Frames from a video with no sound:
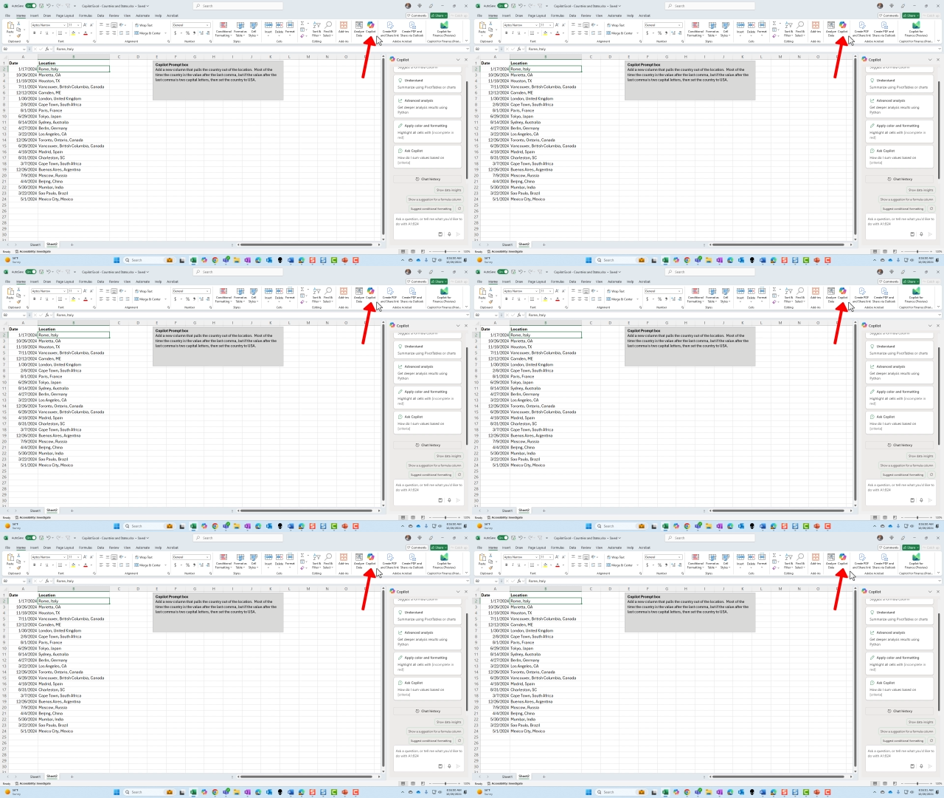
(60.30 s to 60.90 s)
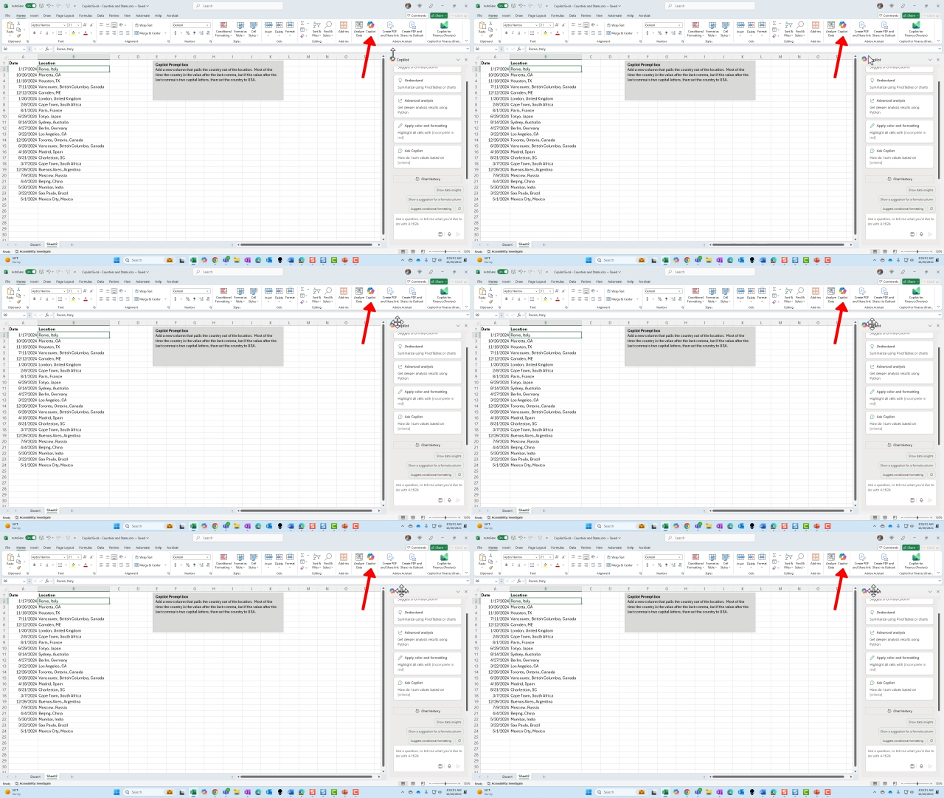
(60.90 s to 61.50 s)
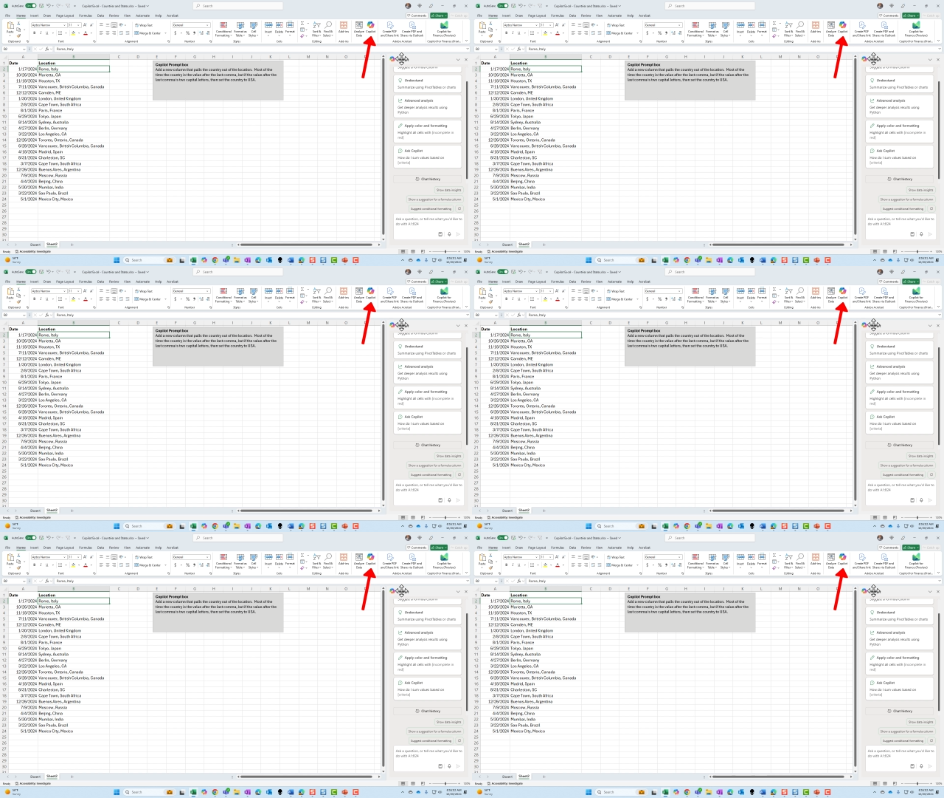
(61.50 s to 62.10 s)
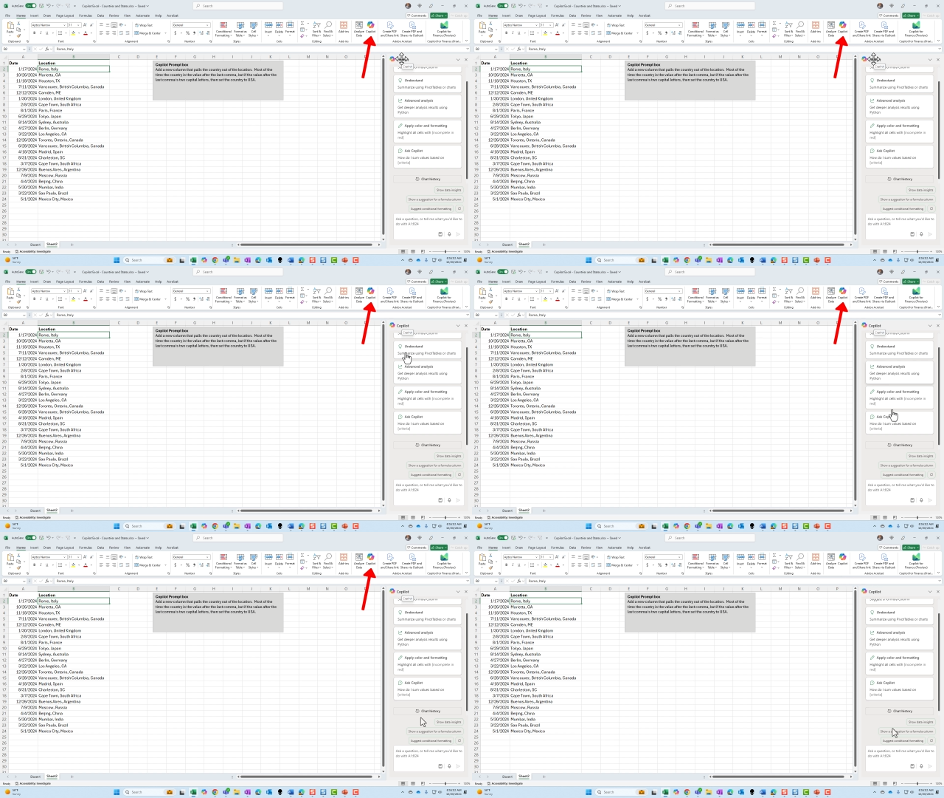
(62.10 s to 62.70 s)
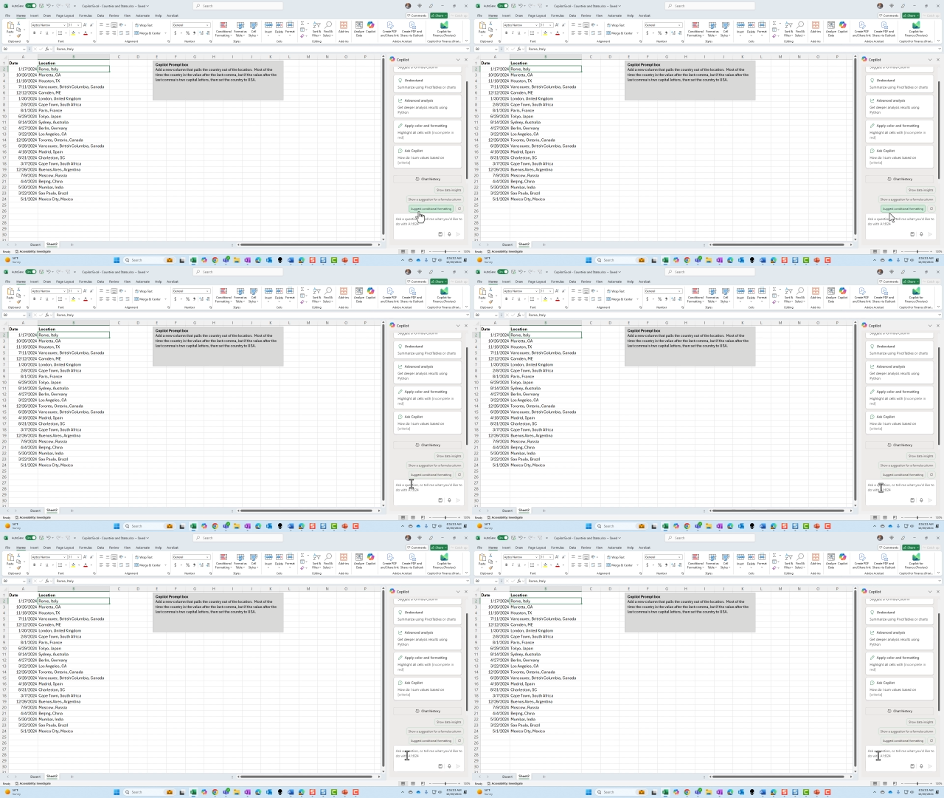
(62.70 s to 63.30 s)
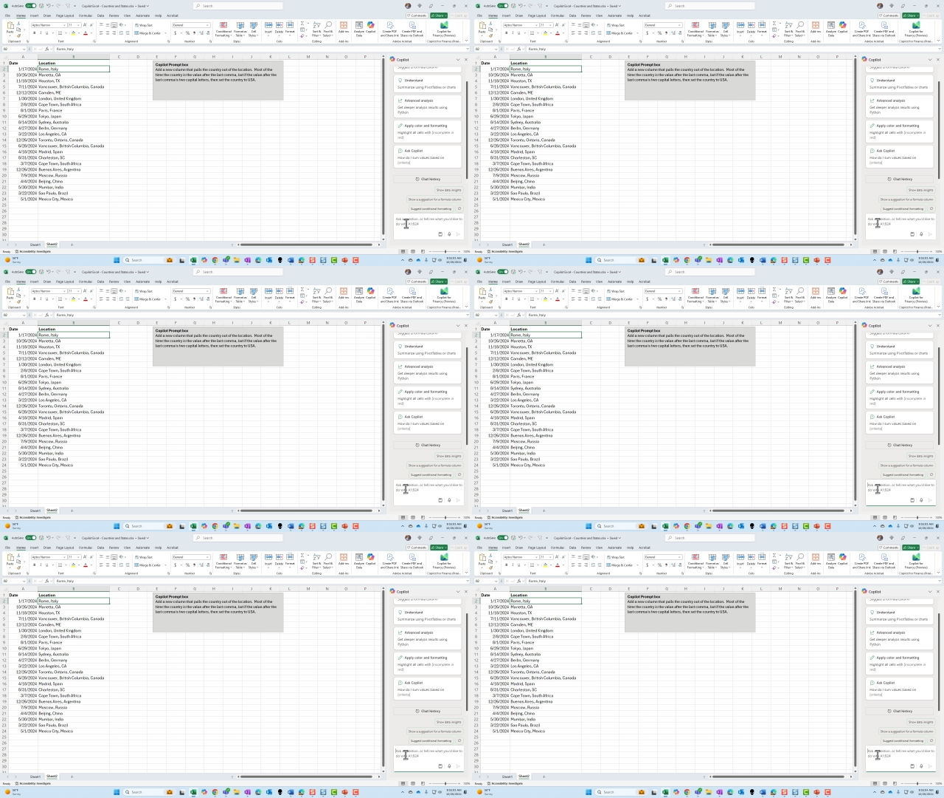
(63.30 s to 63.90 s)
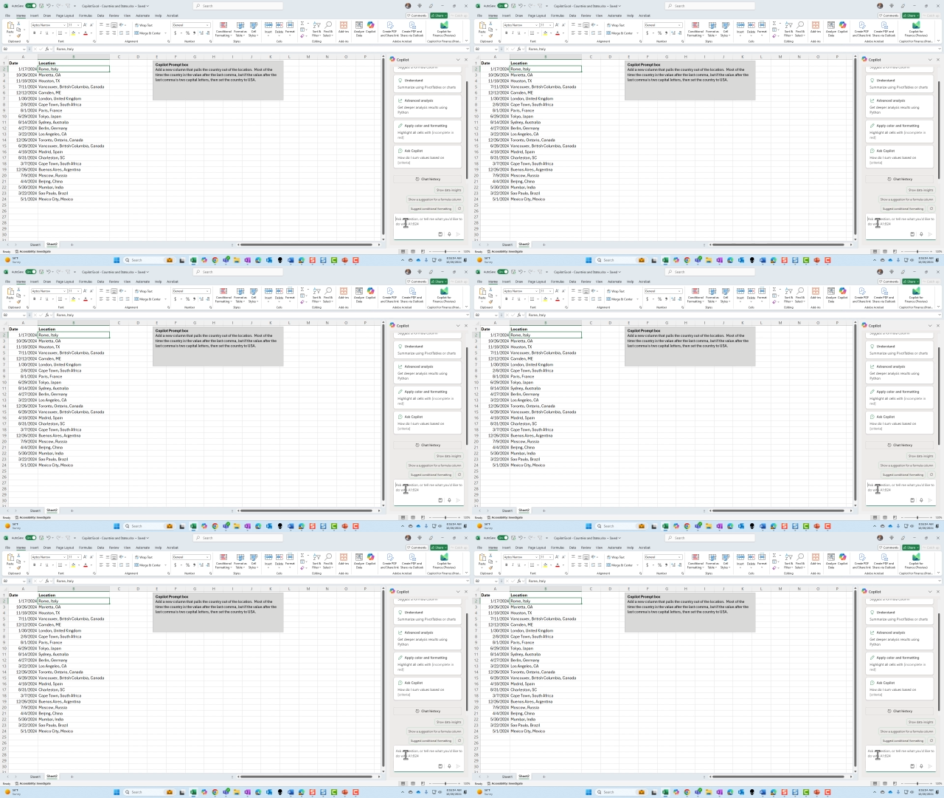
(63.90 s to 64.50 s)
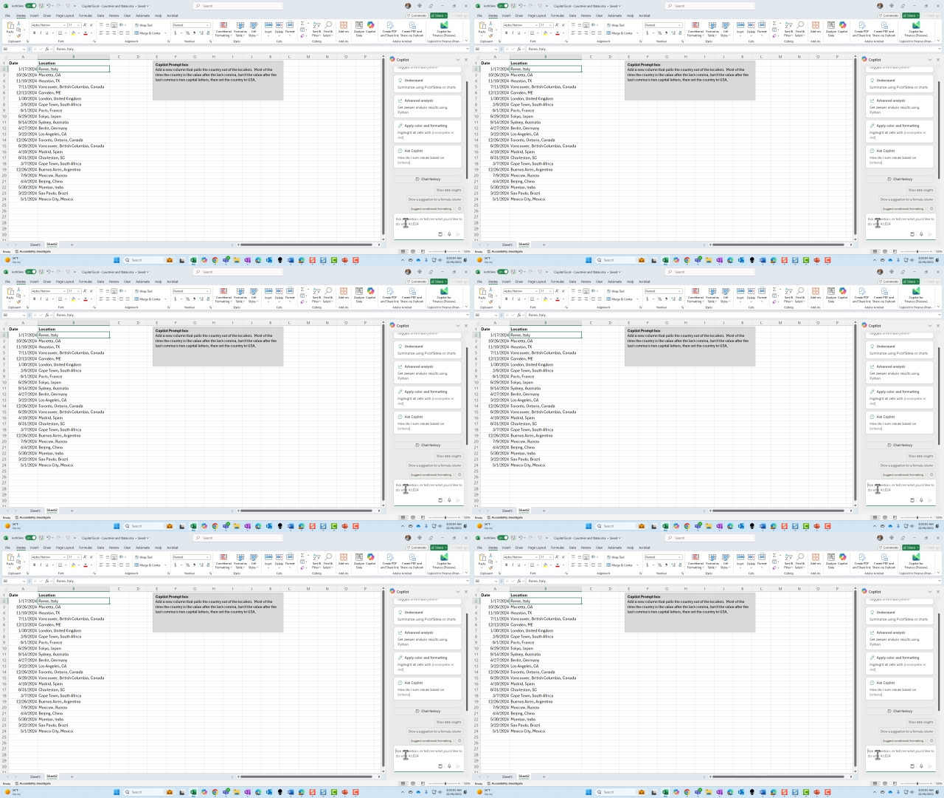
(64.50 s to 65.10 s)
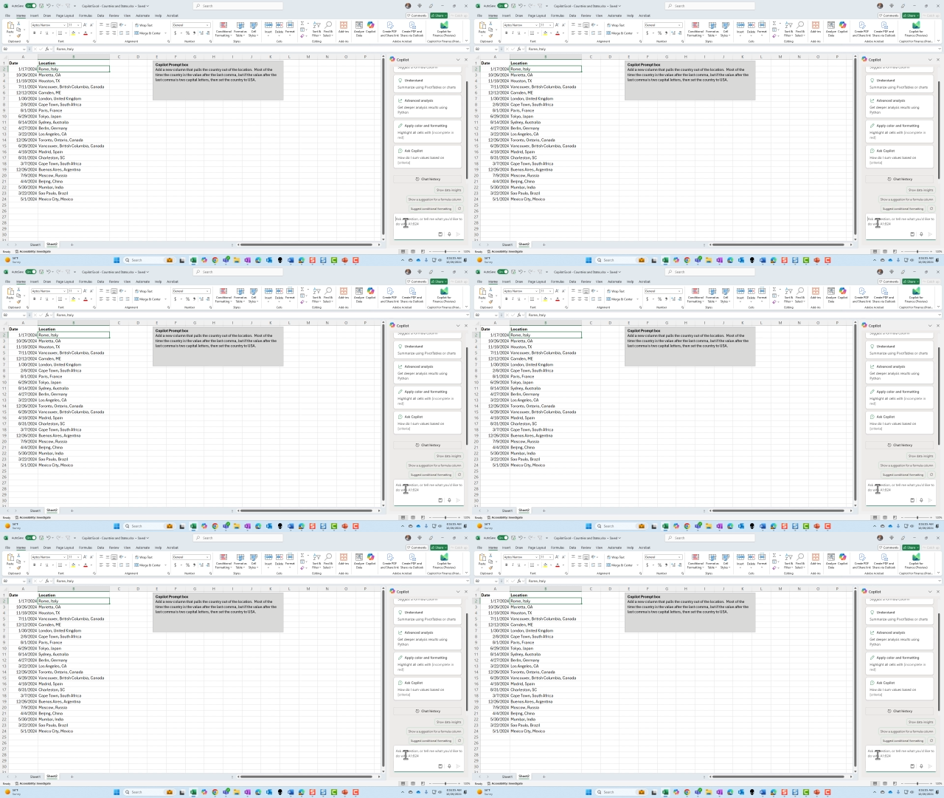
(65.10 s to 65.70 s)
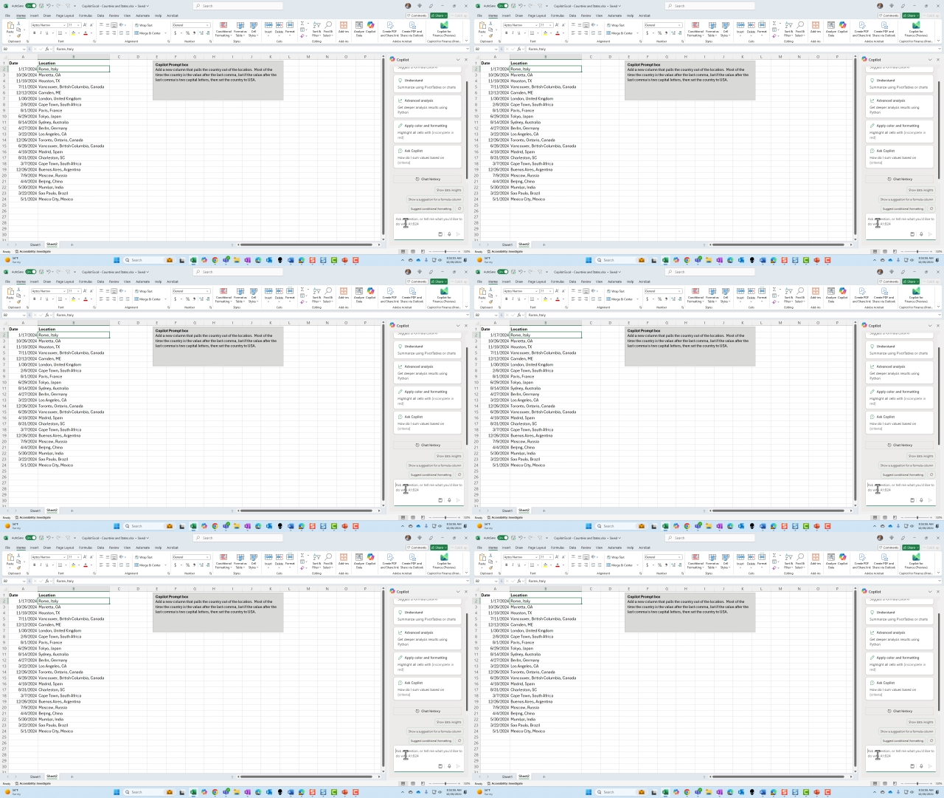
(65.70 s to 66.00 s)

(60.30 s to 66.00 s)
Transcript: (no speaker visible)